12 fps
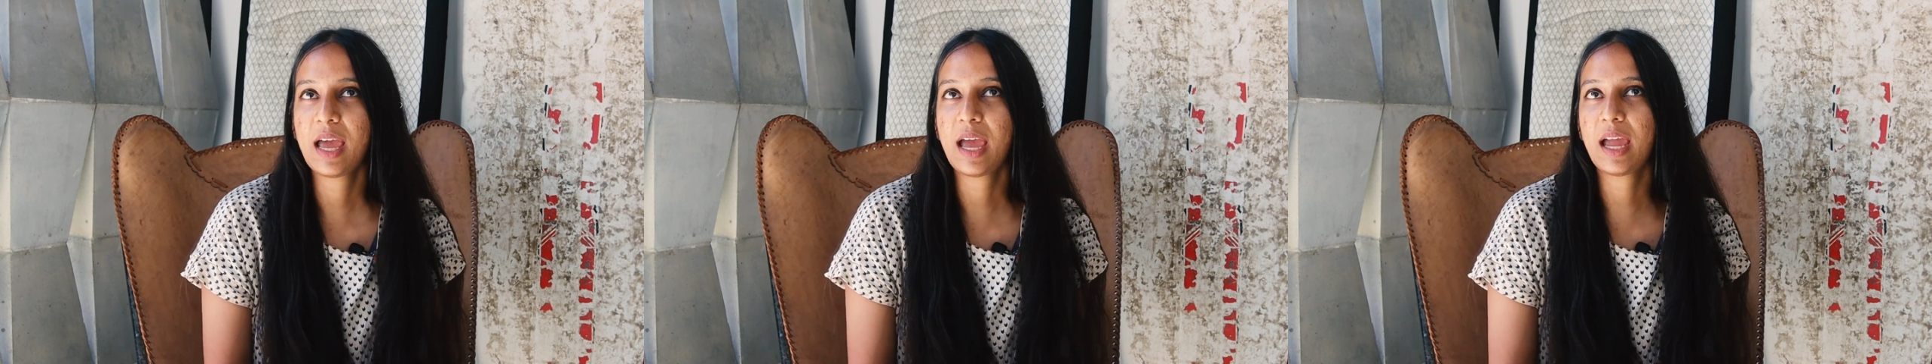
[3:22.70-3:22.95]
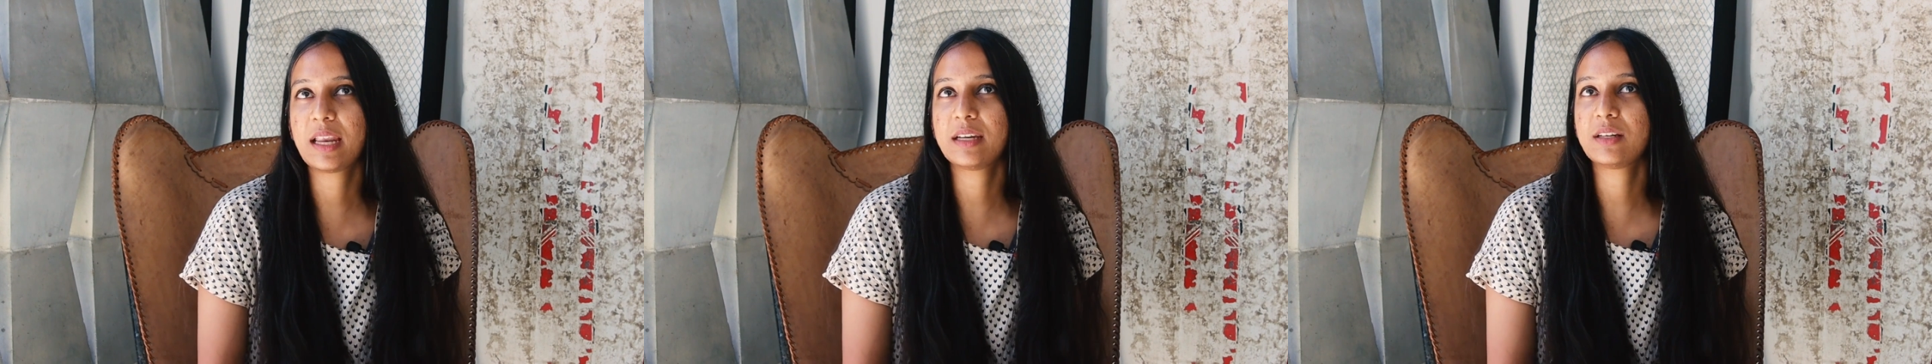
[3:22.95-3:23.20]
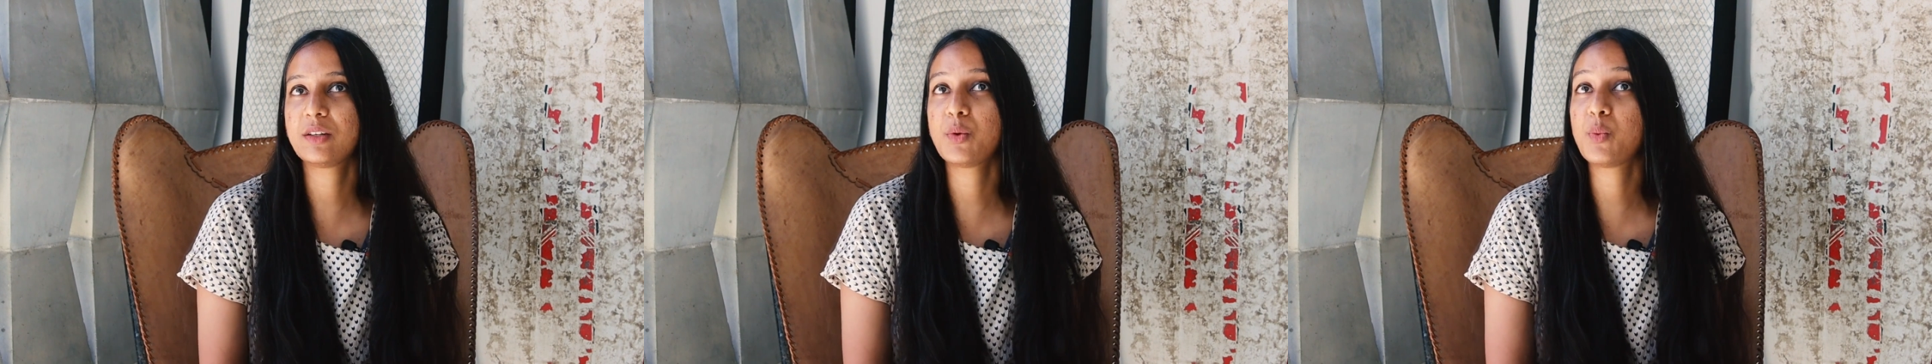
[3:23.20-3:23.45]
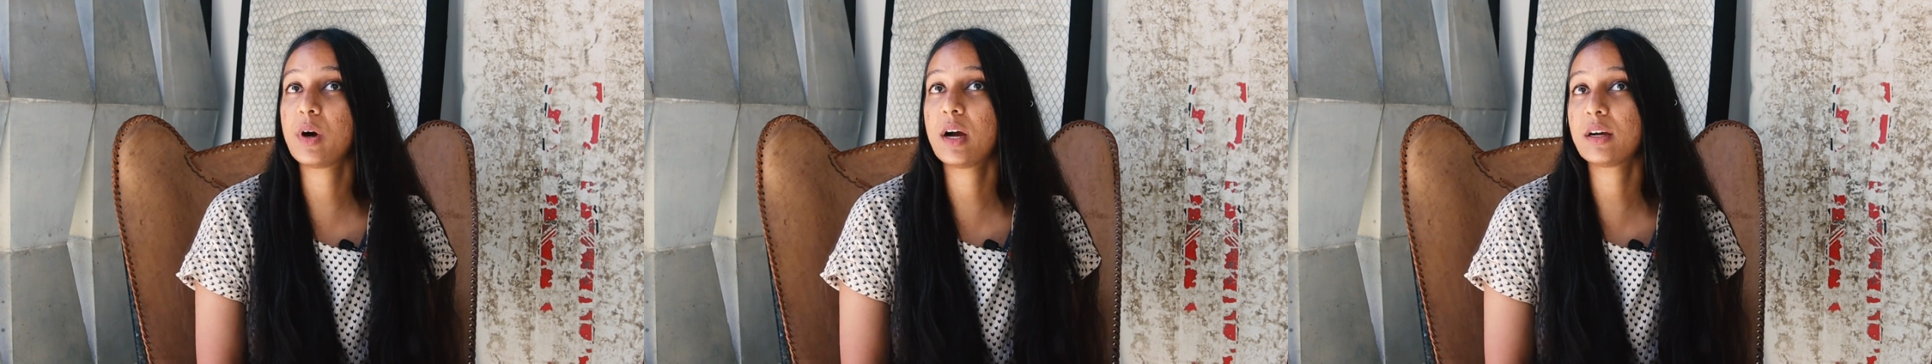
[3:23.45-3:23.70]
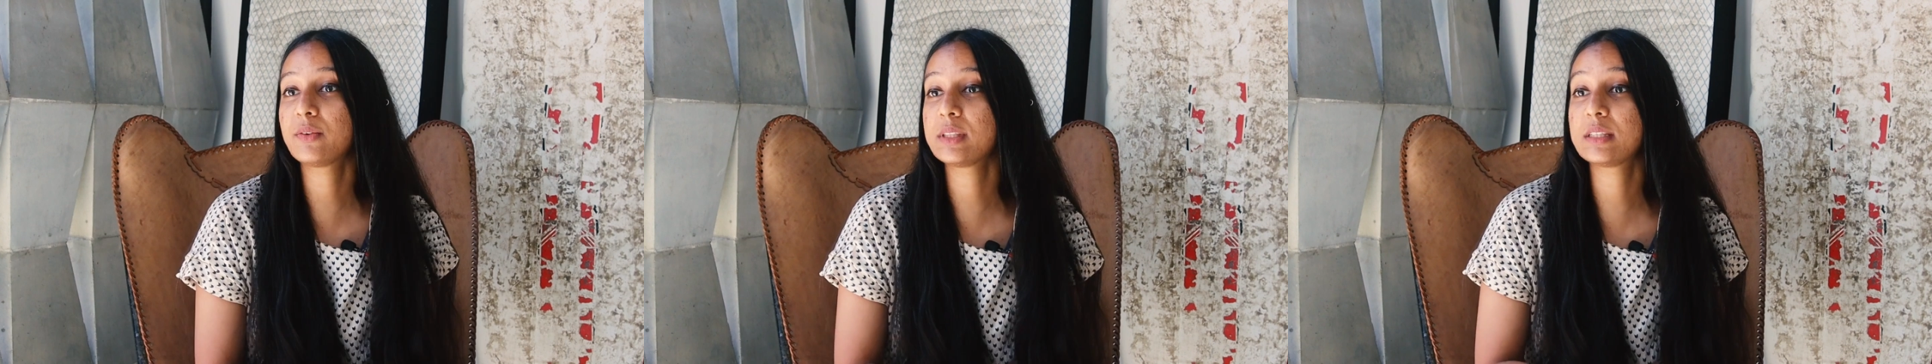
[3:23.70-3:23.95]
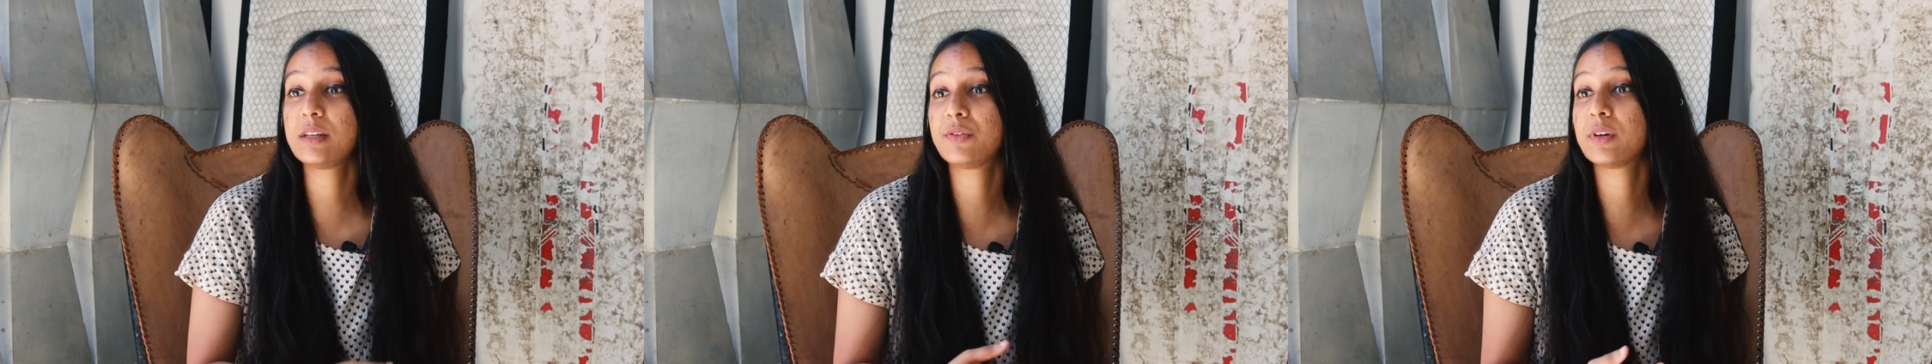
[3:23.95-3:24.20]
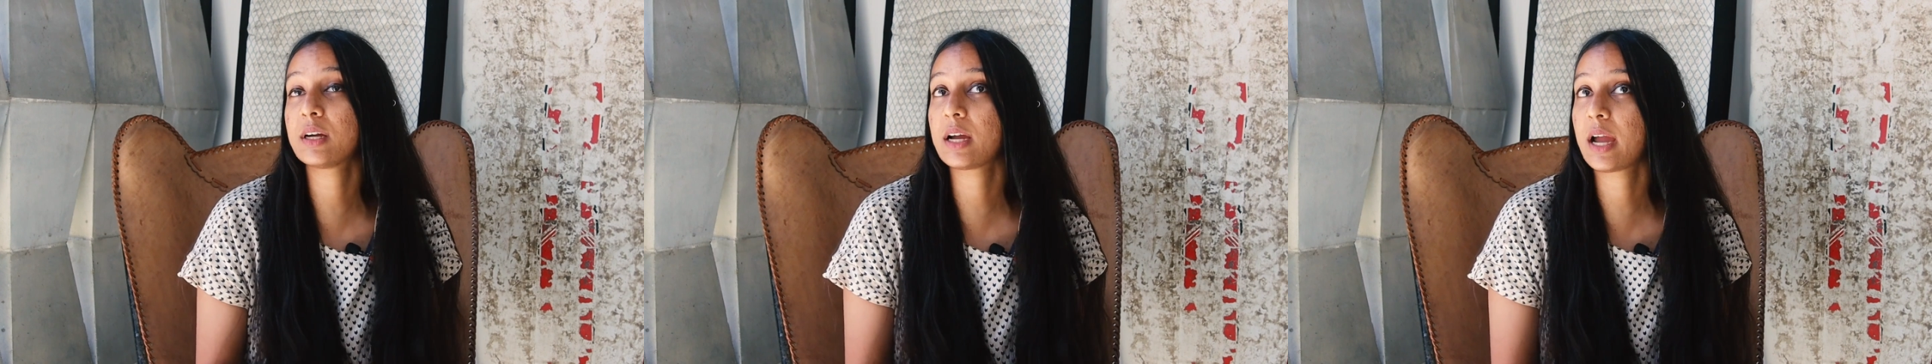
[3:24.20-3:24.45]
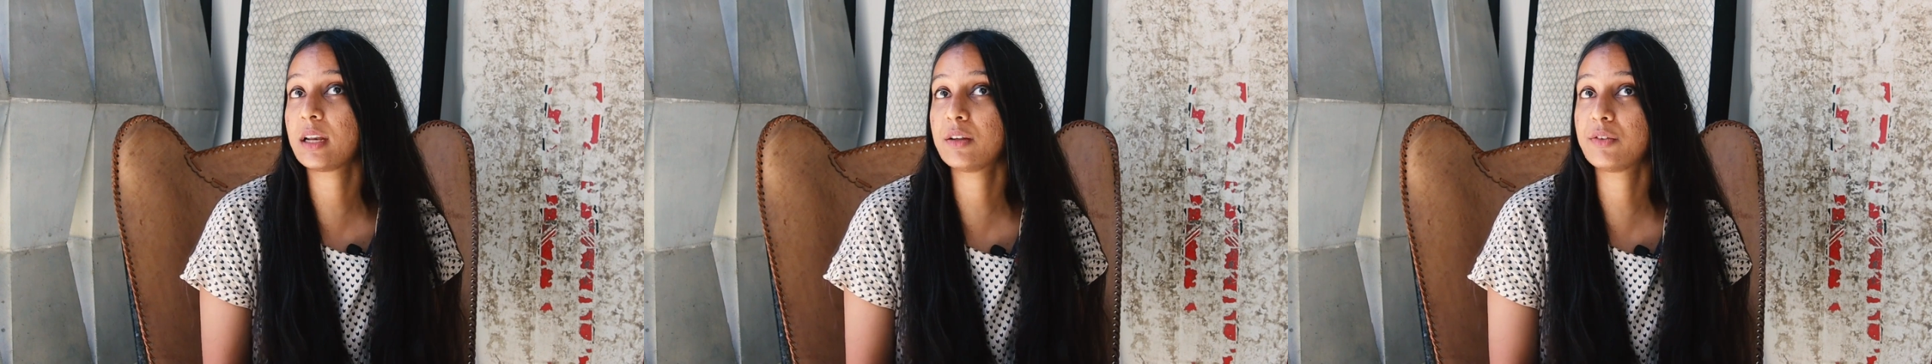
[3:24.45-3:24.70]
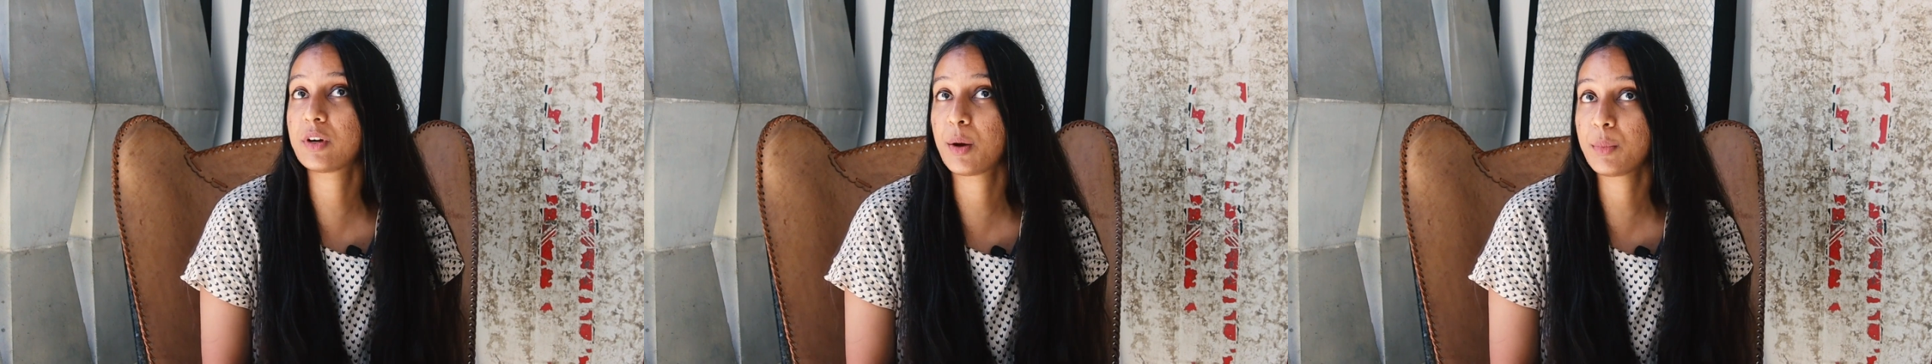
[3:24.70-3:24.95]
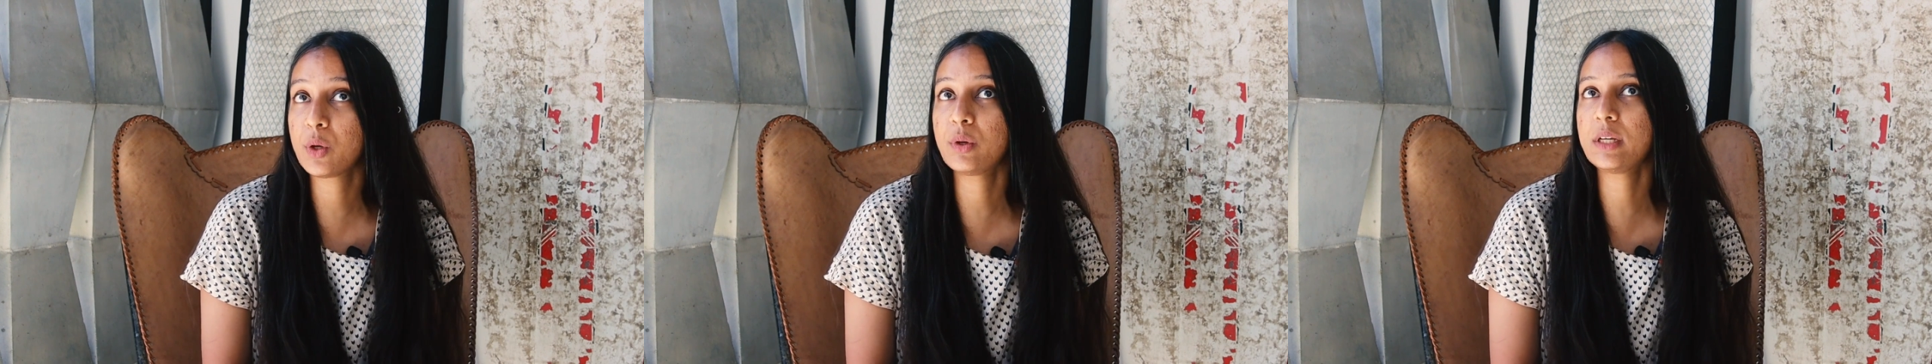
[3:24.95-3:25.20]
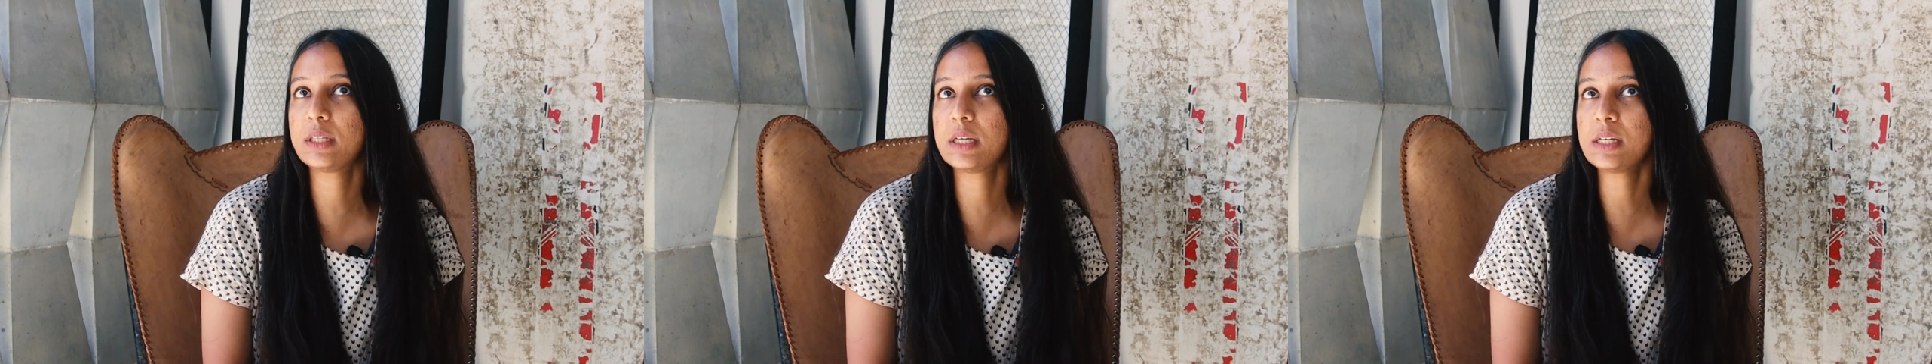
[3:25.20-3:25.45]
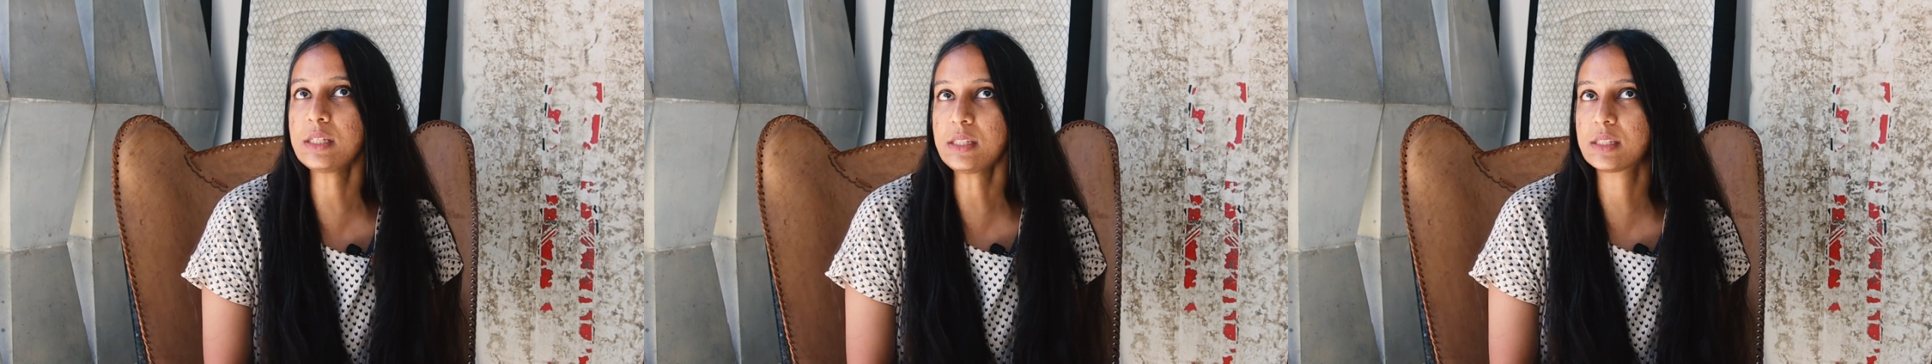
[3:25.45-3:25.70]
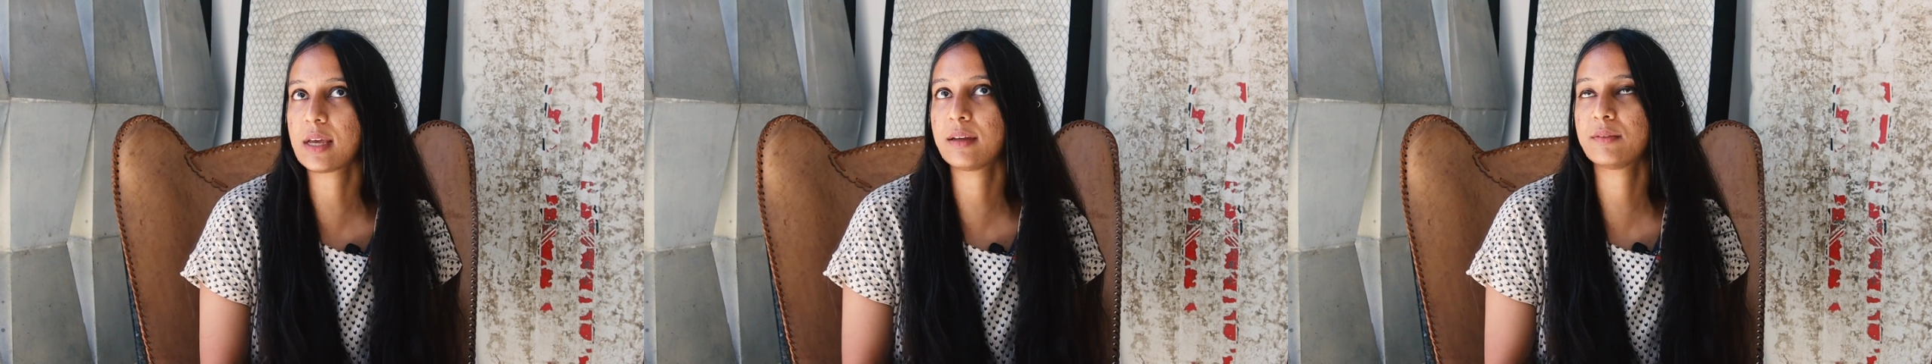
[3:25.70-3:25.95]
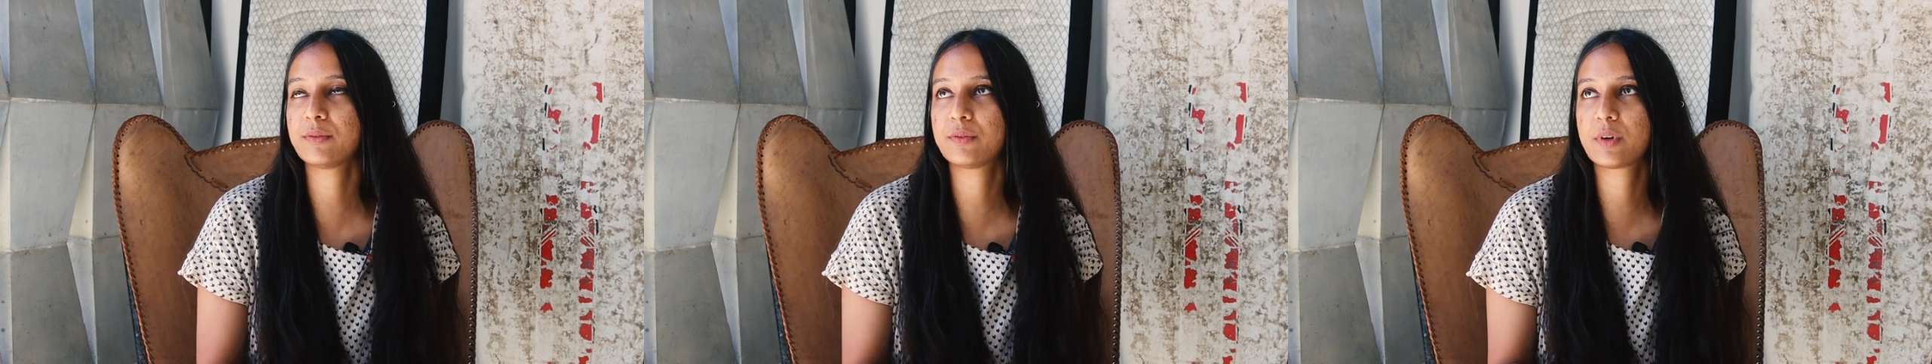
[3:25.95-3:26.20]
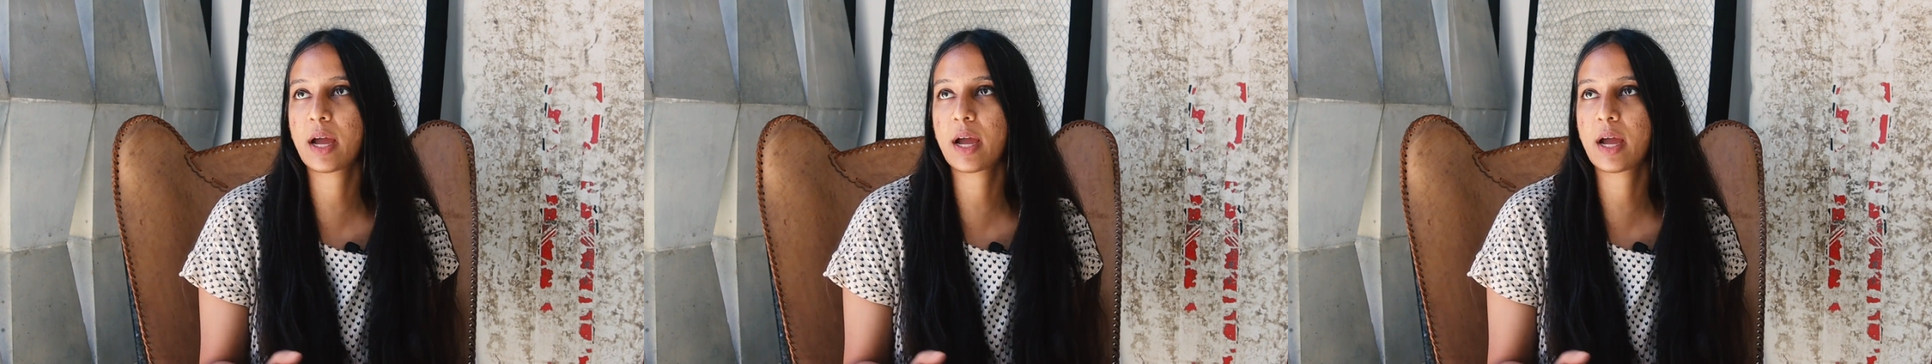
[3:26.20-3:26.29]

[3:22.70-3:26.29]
and to work with different kind of communities i've